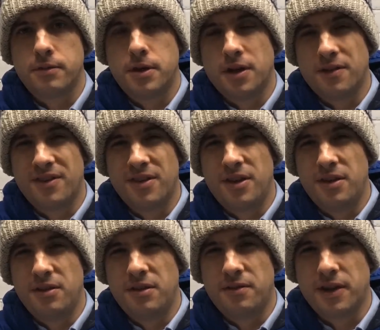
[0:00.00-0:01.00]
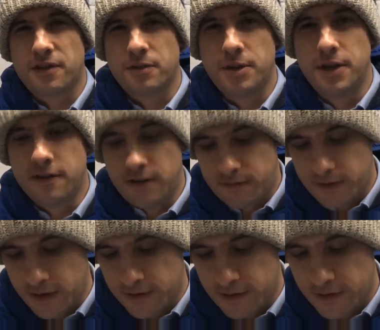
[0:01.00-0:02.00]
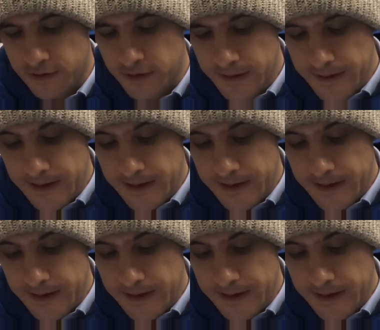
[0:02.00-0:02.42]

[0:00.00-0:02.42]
You know, I know you've had some easier fixtures.